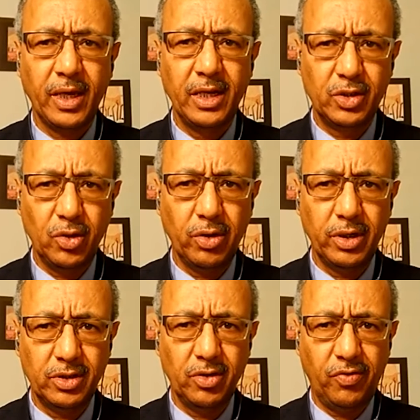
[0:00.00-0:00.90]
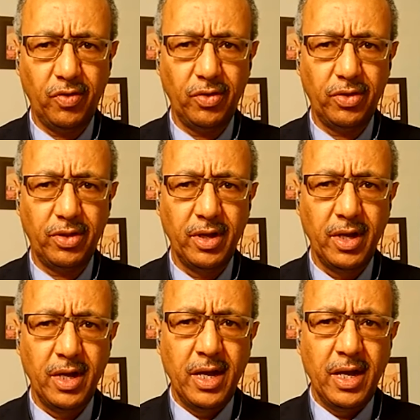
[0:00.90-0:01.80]
so on and so forth.
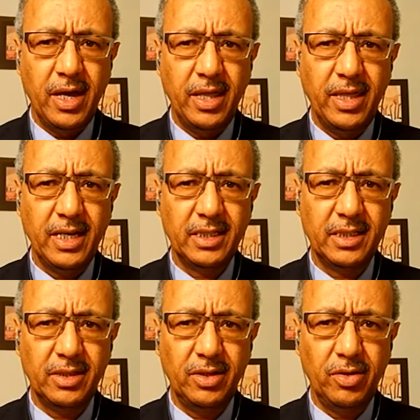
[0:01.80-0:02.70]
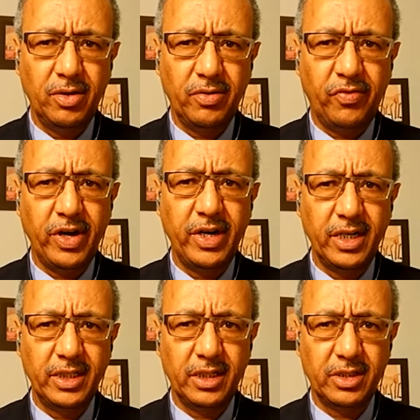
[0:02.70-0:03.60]
And thus, your
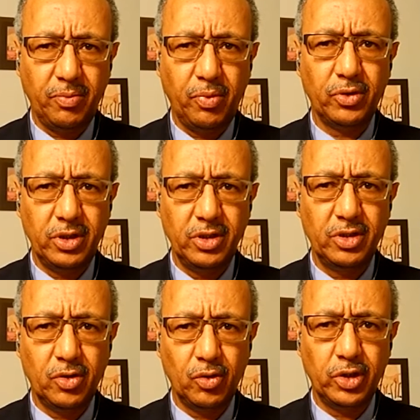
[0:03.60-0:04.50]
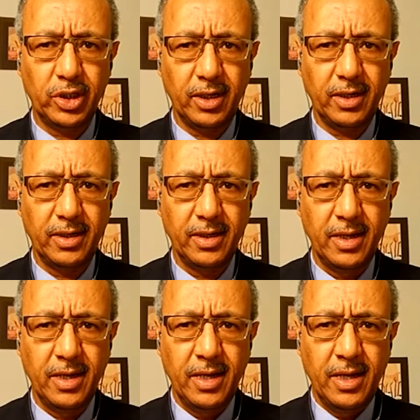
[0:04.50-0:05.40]
financial support is crucial.
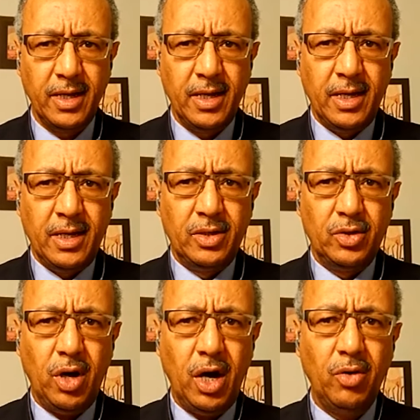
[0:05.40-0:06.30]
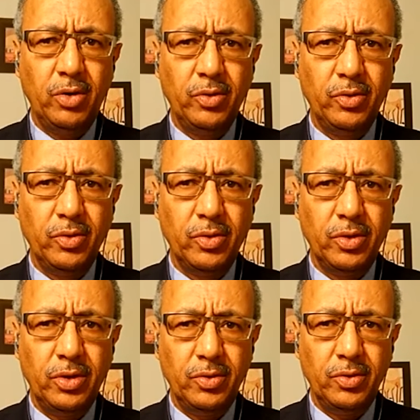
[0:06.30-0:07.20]
So how
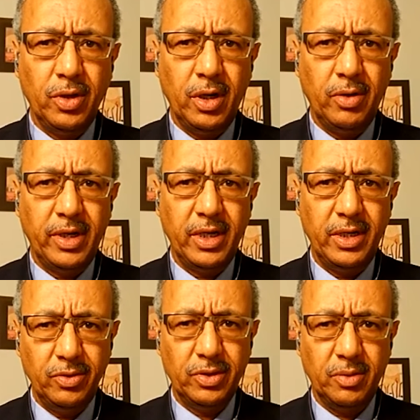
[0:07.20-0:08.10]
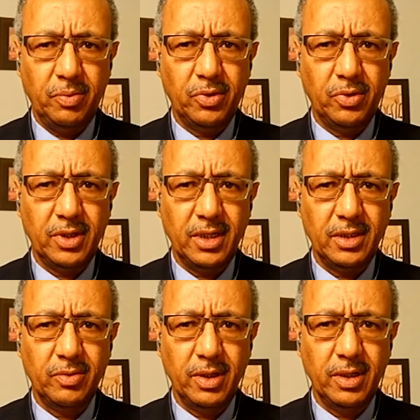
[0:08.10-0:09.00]
can you support
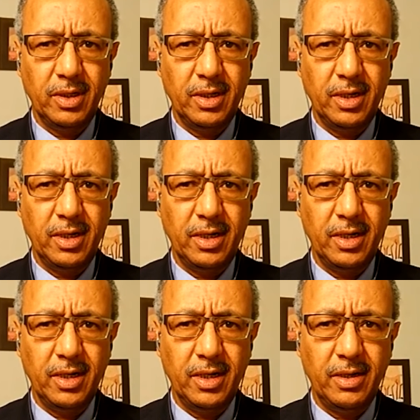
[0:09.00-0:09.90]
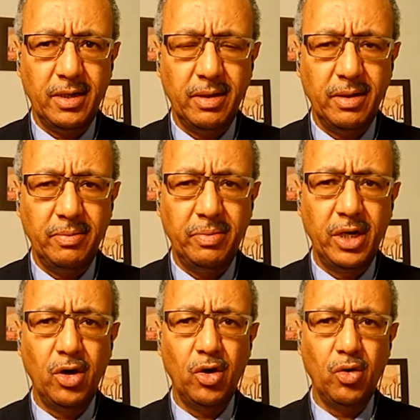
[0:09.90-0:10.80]
us? Well,
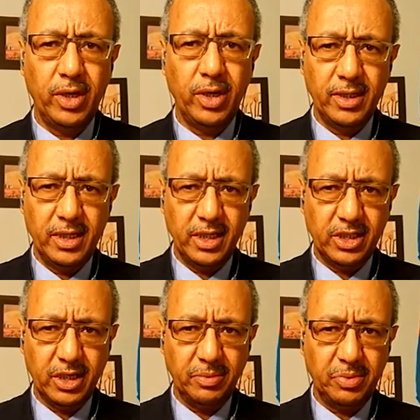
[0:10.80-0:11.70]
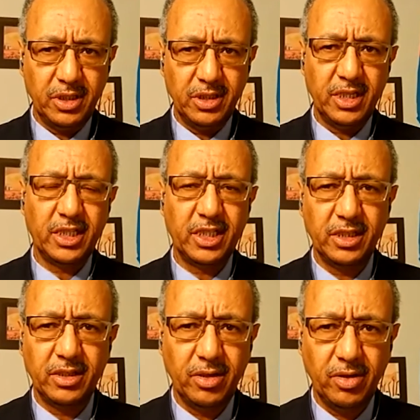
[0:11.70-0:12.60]
below in the description
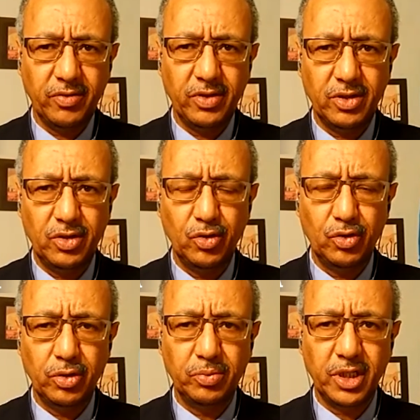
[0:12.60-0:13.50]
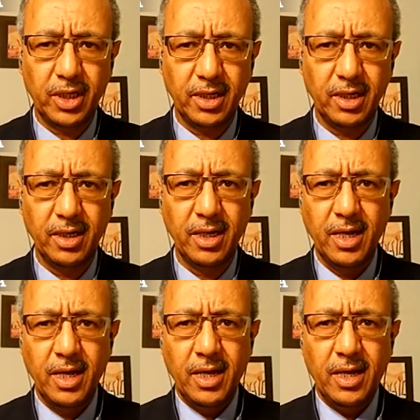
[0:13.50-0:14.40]
section of this YouTube channel,
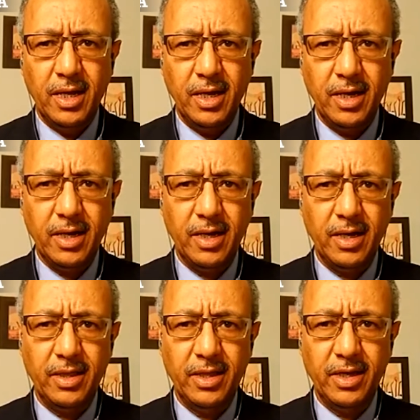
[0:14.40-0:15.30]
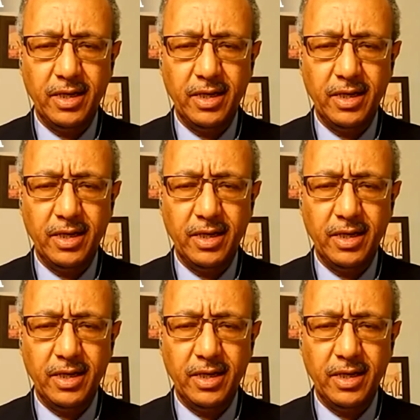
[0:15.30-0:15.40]
there